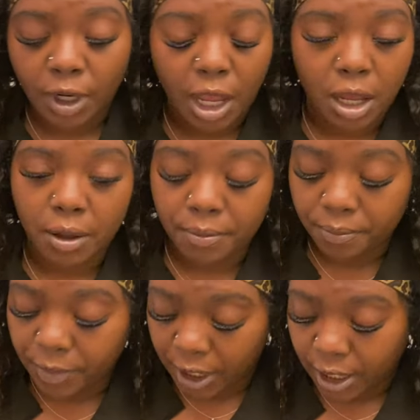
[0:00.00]
Um,
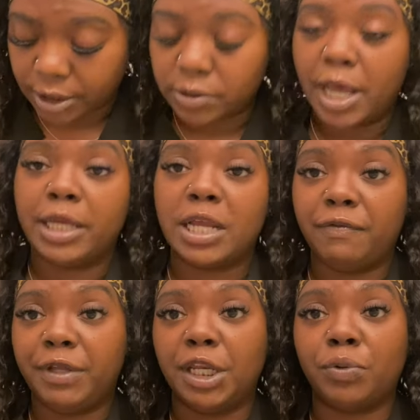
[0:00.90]
yeah, so I
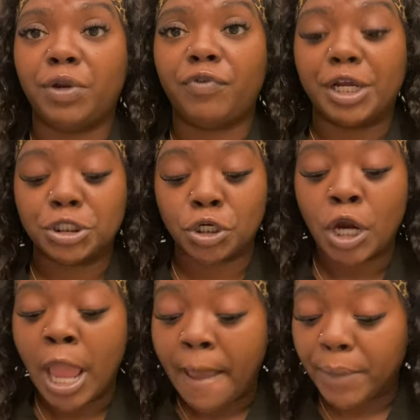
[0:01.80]
definitely need a refresher.
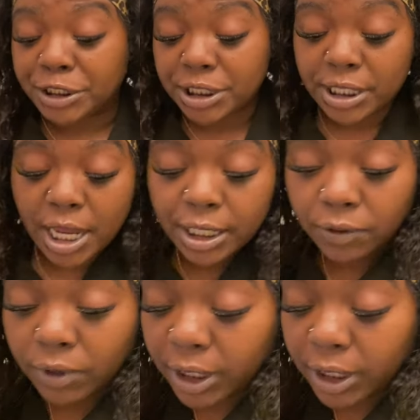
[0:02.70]
But she said I did really